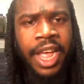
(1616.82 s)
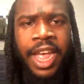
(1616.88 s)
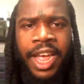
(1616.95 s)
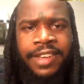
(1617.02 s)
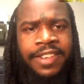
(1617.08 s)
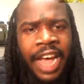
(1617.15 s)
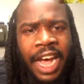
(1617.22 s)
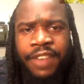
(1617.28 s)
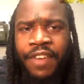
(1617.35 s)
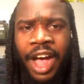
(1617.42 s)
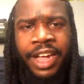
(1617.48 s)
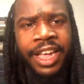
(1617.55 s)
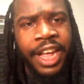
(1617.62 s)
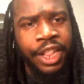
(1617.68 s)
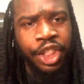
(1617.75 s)
inside of our
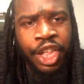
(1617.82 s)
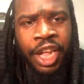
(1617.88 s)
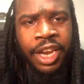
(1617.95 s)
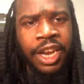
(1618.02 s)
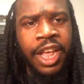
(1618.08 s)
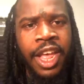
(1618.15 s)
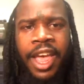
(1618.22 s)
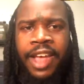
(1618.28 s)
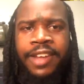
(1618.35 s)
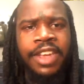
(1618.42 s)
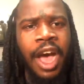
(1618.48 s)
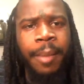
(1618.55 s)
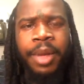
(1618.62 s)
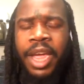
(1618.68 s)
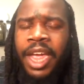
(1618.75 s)
kitchen. It's
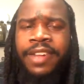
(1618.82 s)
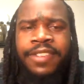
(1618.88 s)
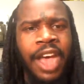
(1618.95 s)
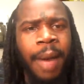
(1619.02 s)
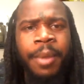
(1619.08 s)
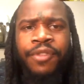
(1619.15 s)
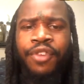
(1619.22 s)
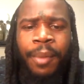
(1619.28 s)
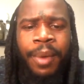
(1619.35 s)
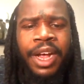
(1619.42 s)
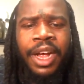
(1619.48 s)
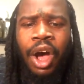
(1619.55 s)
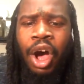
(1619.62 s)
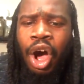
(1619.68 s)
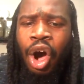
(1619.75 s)
coming from
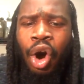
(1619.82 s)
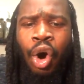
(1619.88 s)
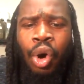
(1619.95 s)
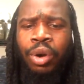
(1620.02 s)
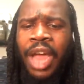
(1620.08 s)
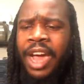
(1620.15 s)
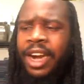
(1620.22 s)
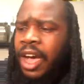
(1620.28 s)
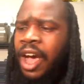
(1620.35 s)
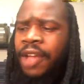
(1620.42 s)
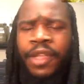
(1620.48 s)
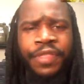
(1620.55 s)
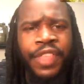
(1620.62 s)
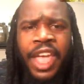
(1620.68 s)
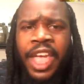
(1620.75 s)
a whole lot of
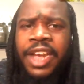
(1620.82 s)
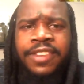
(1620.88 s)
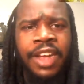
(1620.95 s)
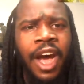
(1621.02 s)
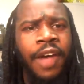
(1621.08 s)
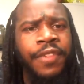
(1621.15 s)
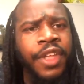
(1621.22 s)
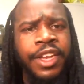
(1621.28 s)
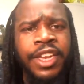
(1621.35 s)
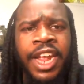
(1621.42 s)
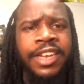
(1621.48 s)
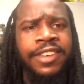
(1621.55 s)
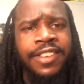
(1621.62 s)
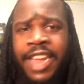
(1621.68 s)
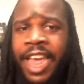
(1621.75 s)
other things other
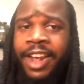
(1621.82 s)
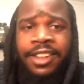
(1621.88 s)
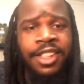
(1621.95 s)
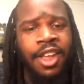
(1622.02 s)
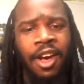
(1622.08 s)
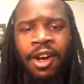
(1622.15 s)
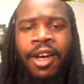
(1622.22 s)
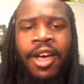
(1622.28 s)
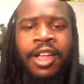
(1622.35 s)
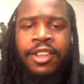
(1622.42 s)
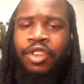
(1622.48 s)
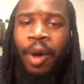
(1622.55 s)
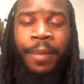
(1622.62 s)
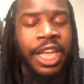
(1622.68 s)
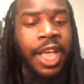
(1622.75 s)
than sex, y'all. So
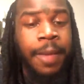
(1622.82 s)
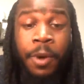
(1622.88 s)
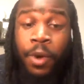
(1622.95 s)
I'm gonna keep it